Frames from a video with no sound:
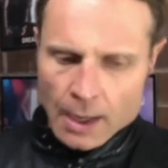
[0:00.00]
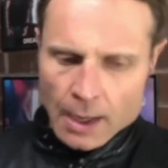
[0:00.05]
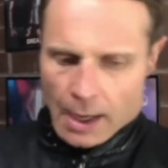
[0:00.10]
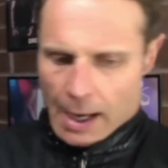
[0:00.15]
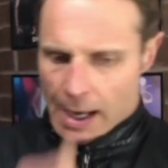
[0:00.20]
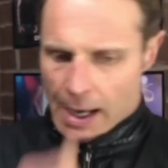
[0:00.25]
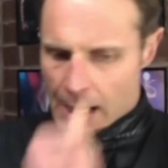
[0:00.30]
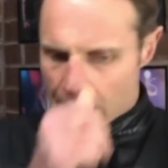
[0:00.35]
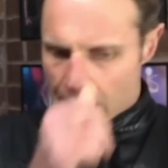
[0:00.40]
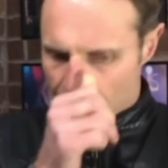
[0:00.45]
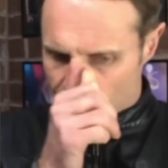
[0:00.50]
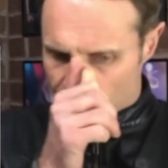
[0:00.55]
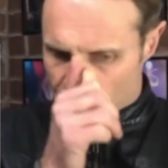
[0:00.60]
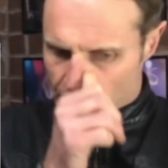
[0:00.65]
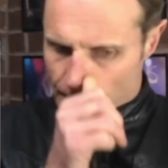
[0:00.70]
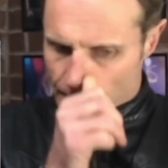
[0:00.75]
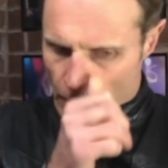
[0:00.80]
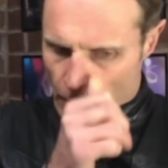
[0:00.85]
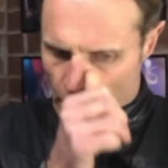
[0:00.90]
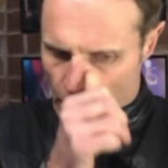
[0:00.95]
Uh, so, the
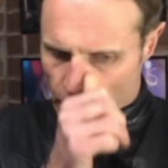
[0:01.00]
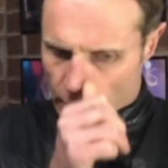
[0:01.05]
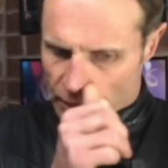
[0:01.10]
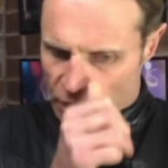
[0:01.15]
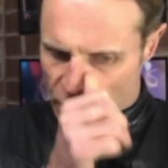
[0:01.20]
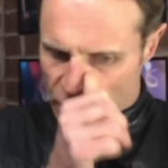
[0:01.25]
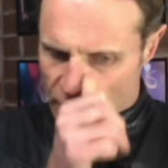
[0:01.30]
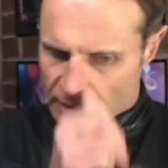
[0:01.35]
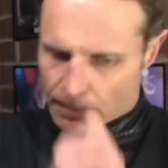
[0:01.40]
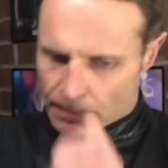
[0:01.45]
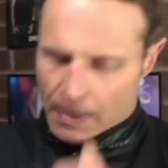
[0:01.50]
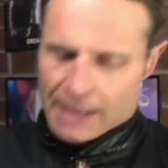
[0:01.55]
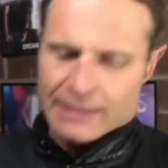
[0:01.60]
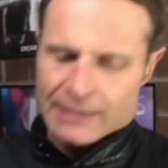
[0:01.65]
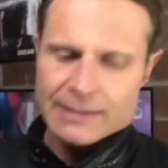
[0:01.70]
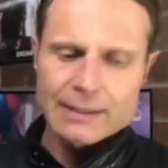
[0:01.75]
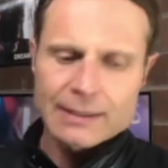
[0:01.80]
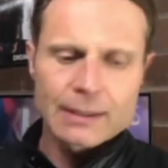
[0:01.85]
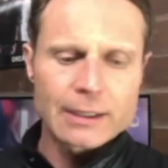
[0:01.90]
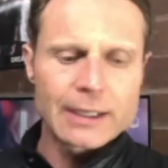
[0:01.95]
blind auditions
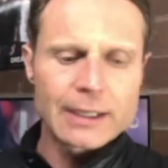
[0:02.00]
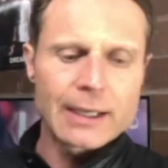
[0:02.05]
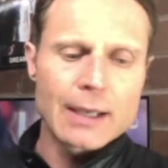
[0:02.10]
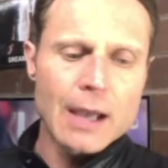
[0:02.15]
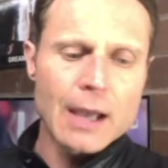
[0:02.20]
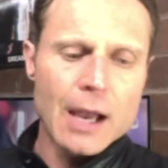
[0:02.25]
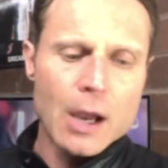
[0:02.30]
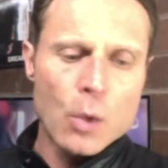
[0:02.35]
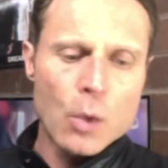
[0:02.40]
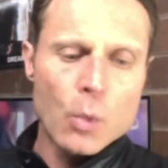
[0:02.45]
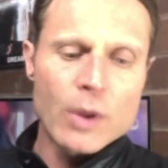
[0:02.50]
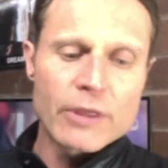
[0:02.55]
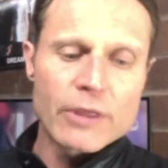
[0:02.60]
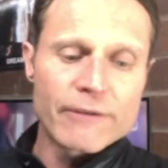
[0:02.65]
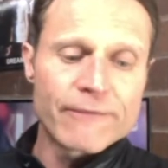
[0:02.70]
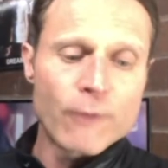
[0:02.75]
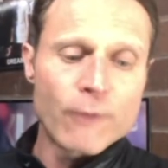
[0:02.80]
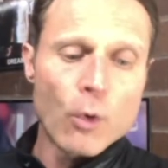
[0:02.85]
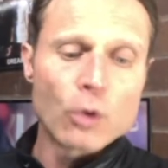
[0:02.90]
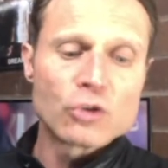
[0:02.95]
basically are uh, where the
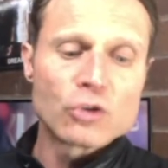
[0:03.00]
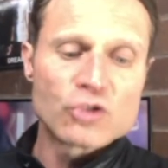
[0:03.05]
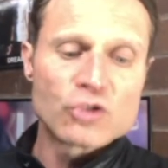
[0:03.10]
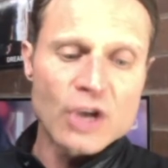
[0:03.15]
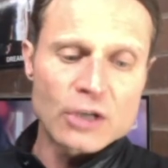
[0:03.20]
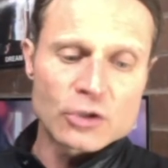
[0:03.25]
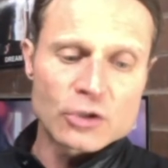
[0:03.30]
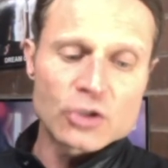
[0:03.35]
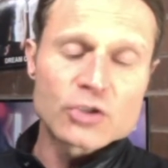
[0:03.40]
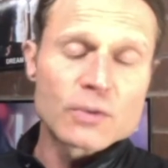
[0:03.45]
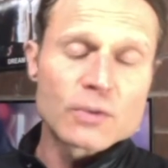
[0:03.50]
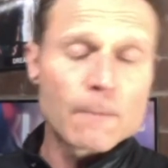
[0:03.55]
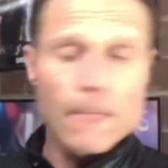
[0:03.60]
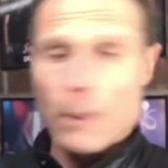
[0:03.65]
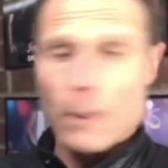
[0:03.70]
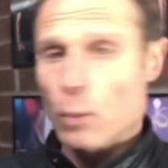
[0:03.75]
four judges,